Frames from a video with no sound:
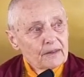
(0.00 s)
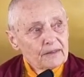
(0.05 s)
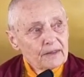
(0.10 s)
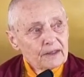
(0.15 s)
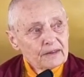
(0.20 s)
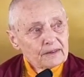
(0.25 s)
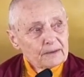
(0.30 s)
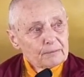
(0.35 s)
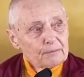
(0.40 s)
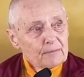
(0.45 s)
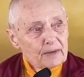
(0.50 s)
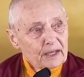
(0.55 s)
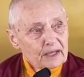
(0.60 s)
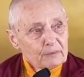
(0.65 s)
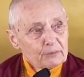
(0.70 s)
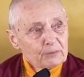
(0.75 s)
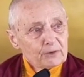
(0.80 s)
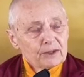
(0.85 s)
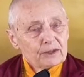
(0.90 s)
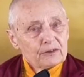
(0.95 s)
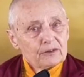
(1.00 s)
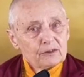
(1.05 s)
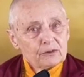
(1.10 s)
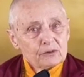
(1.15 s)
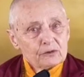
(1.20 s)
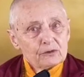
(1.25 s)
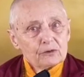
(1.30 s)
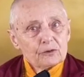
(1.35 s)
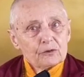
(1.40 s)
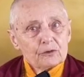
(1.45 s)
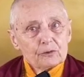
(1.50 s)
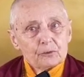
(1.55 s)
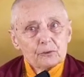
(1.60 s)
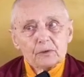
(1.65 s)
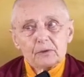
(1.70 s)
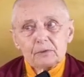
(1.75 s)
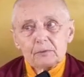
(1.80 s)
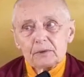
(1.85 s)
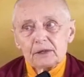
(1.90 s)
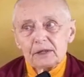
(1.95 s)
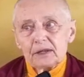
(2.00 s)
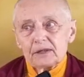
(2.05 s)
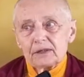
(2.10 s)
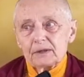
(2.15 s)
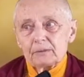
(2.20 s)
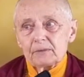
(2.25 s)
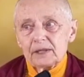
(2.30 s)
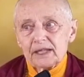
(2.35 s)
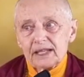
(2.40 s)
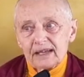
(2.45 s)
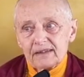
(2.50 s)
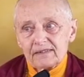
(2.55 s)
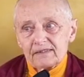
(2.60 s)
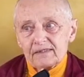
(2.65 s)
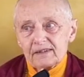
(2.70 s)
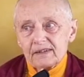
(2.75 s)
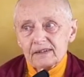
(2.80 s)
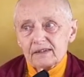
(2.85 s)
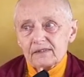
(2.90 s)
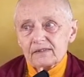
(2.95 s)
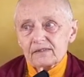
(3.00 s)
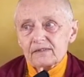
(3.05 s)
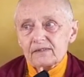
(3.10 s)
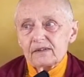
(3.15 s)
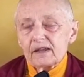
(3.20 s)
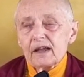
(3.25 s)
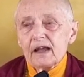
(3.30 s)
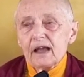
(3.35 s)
that the main practitioners would be the monastics,